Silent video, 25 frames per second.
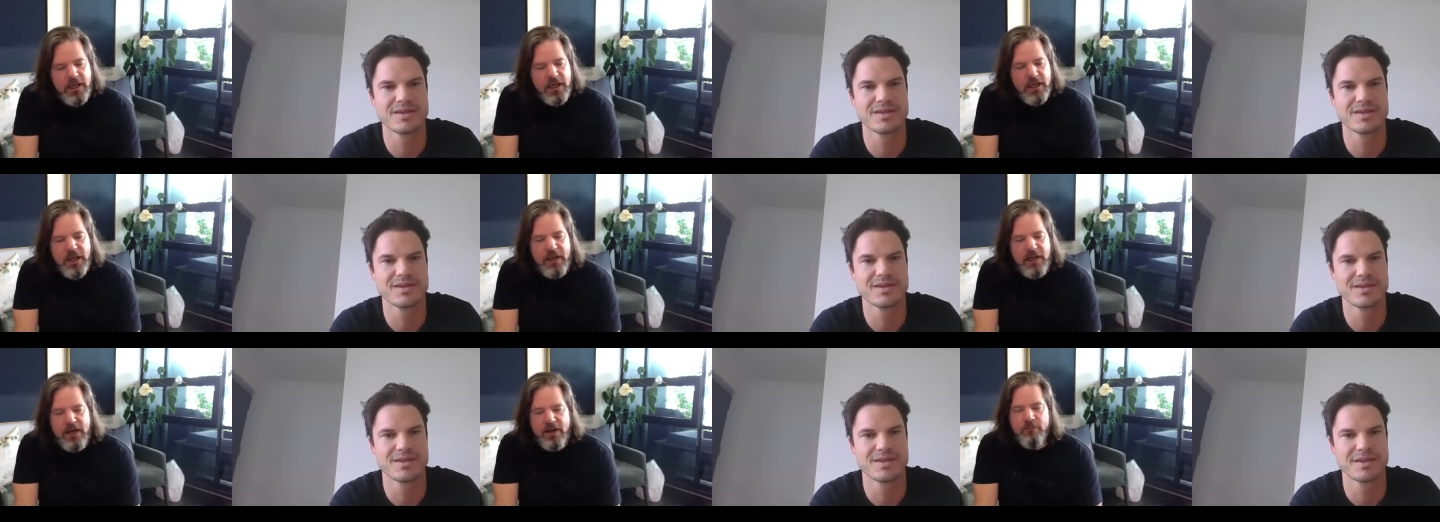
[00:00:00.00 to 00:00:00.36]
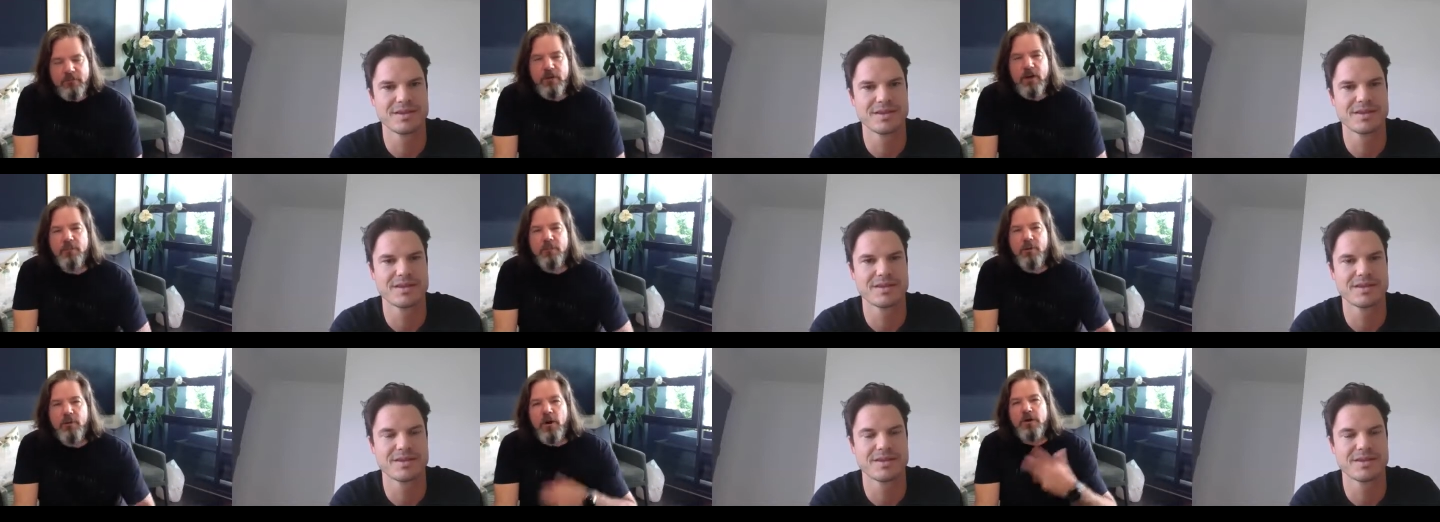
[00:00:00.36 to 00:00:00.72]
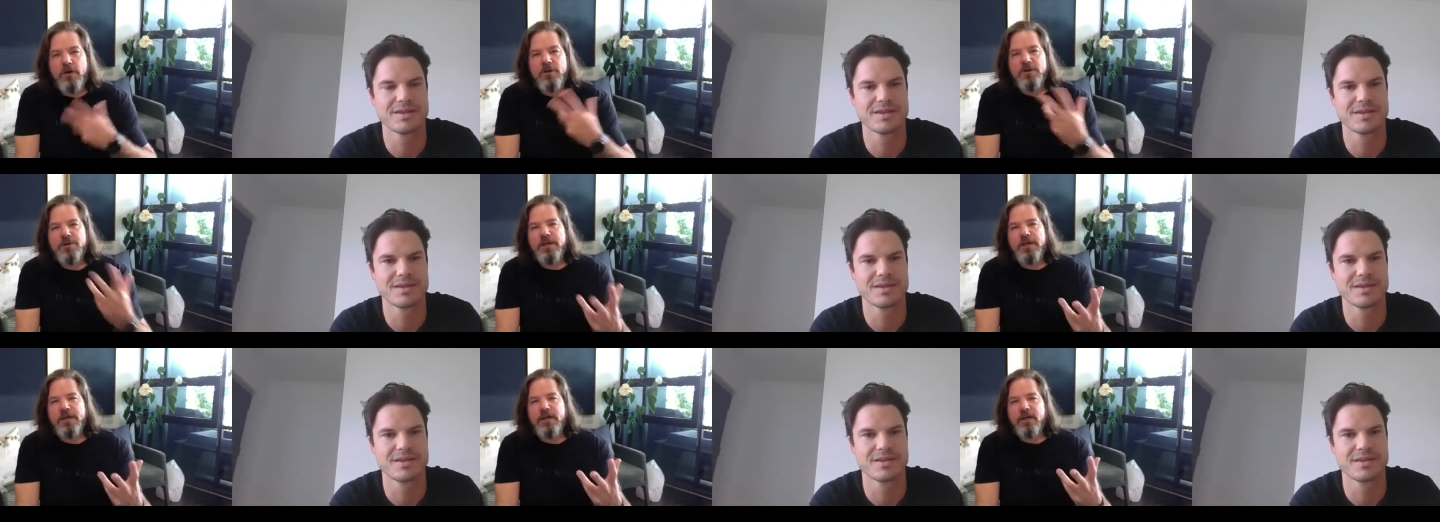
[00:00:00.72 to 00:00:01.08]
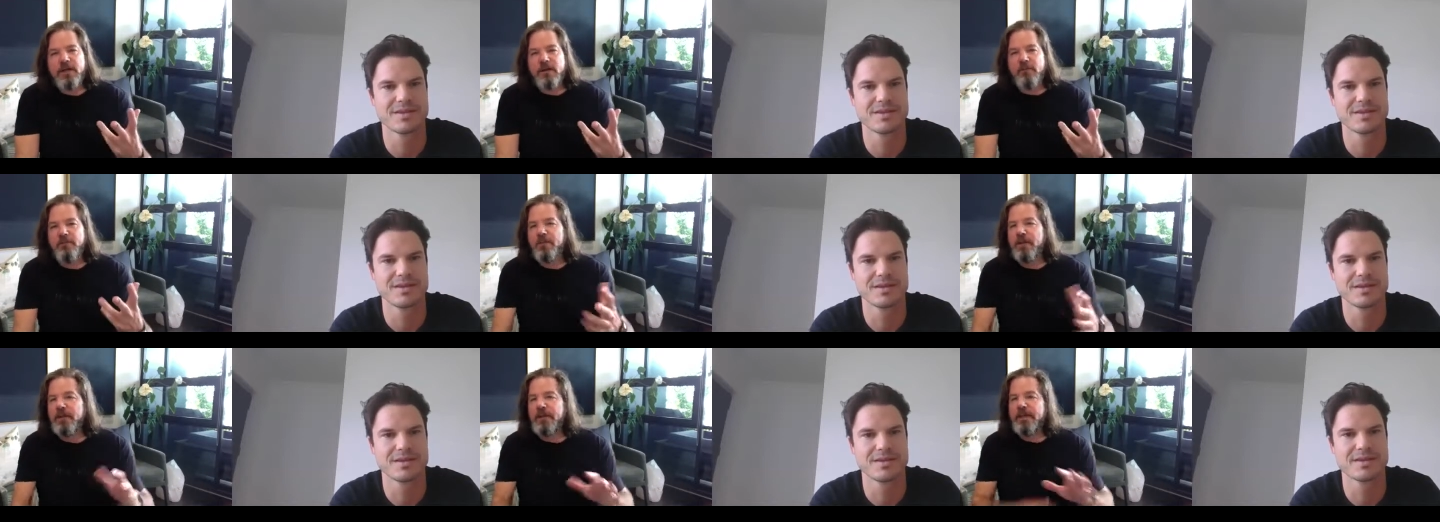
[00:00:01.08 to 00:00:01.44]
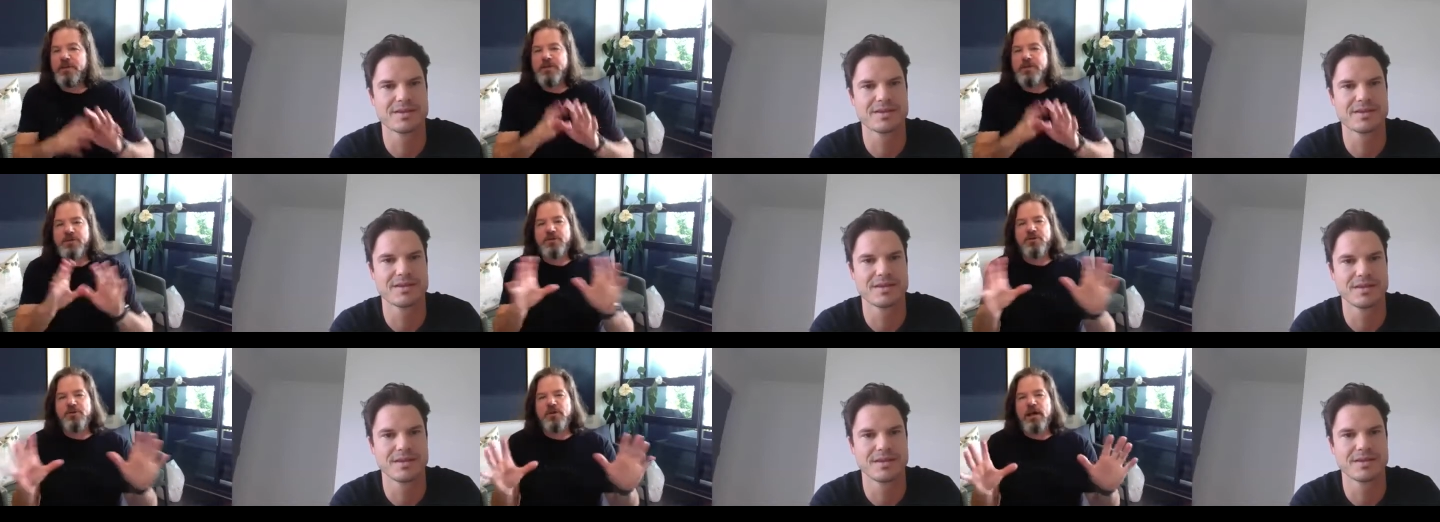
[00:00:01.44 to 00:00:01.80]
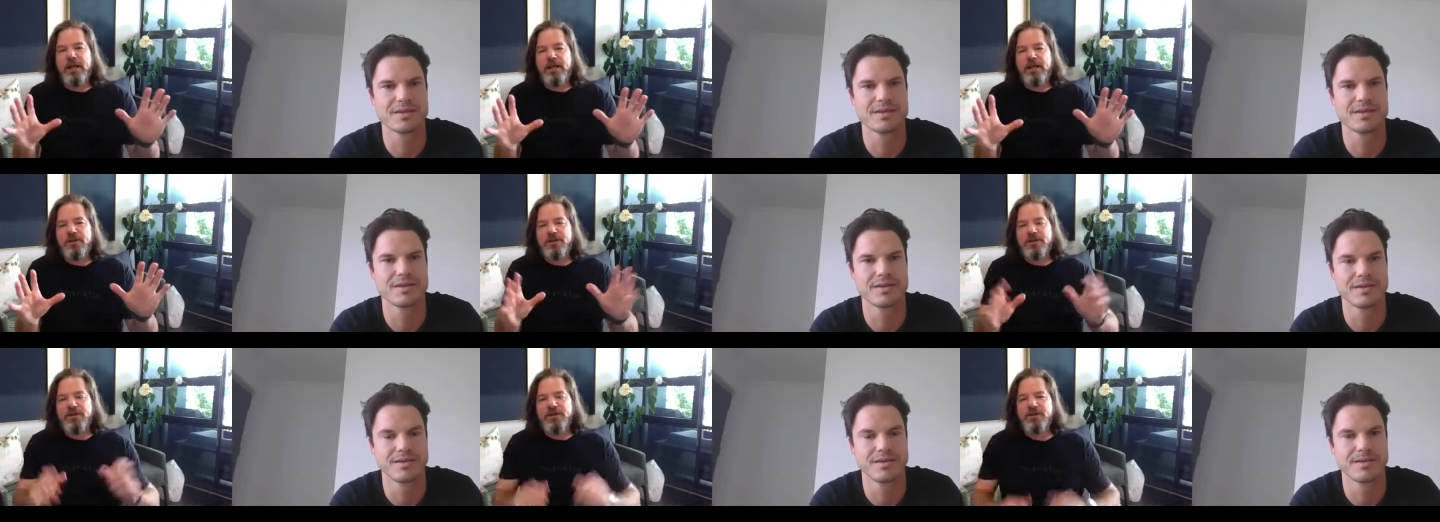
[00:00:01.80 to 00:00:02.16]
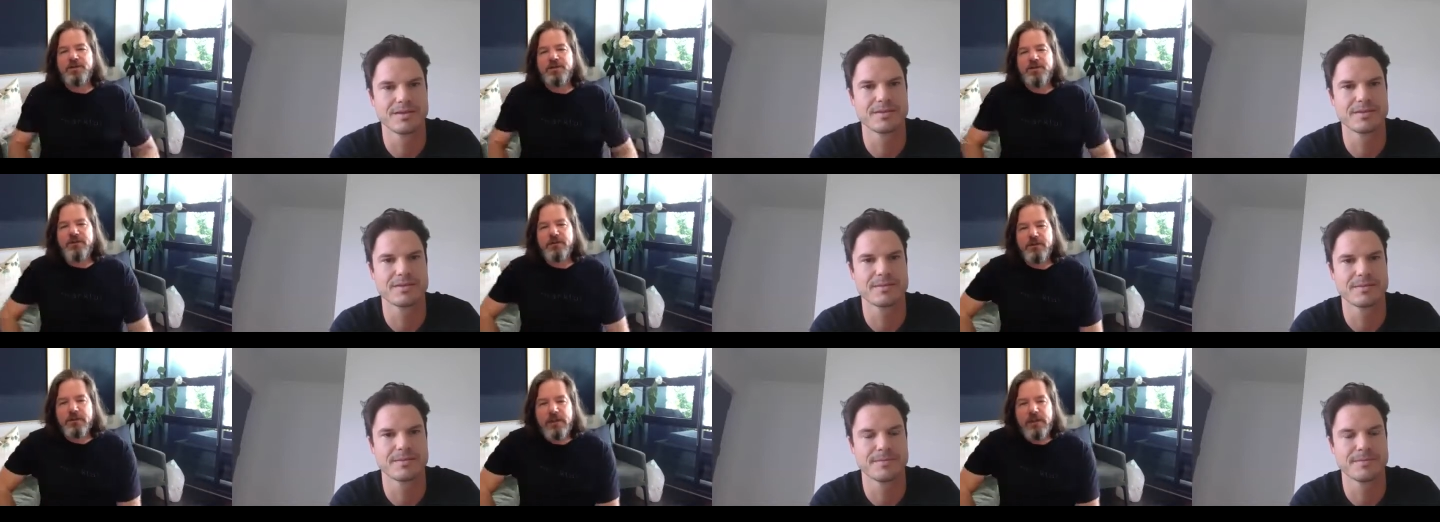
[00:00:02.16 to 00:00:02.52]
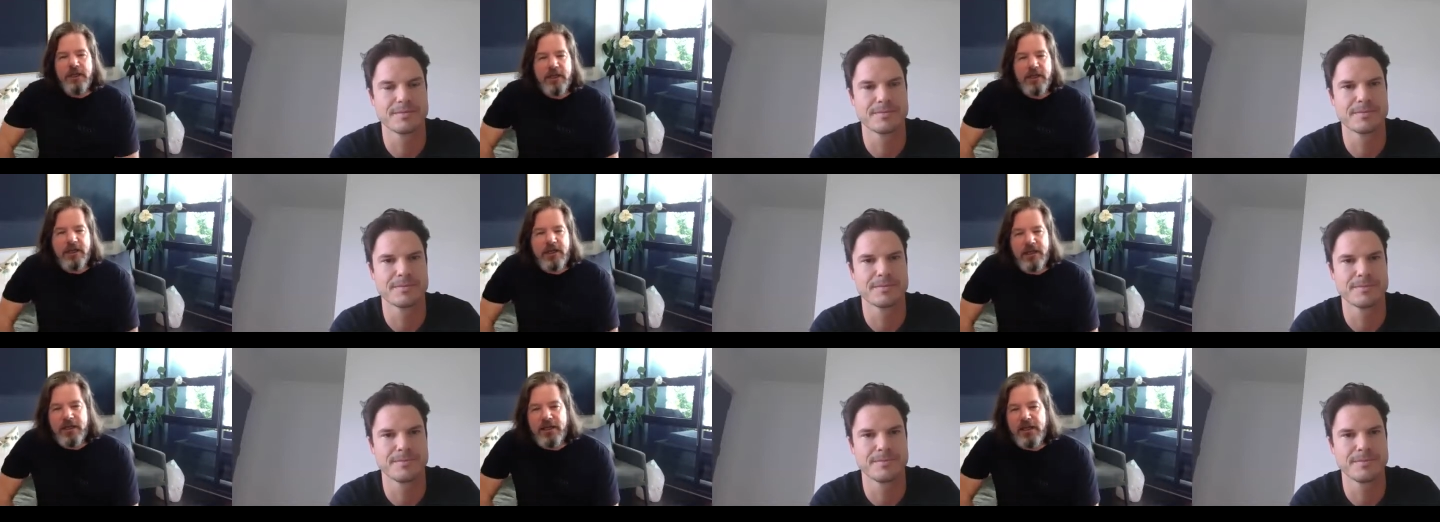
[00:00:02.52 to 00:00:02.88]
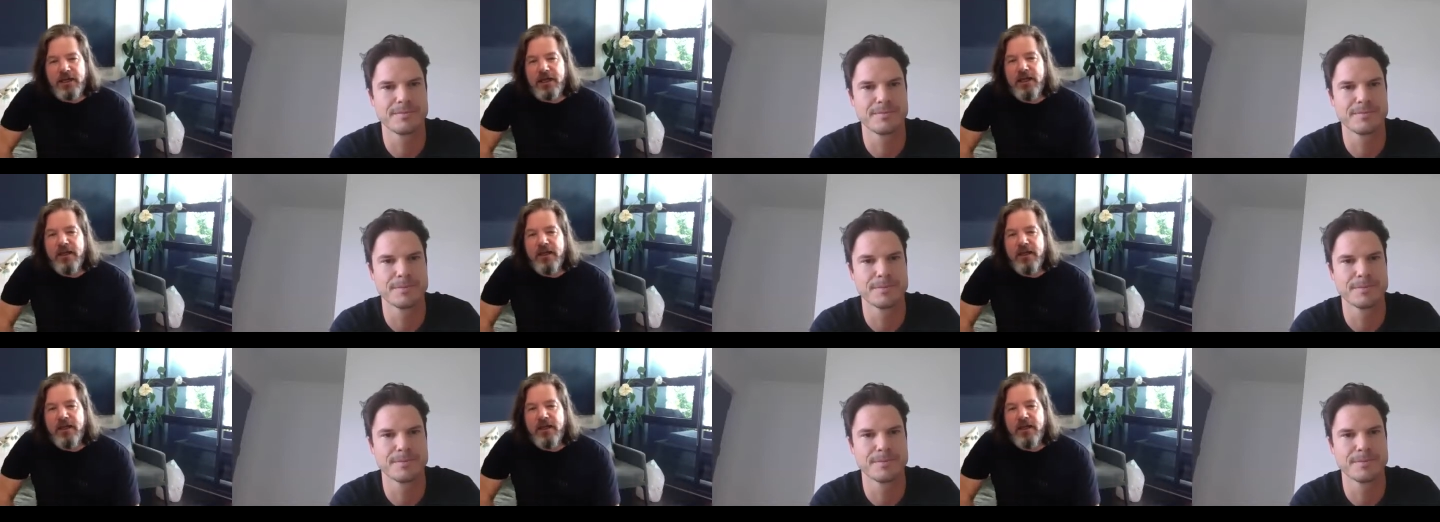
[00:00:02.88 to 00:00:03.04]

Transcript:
Speaker 1: um, approaching complete strangers uh, in any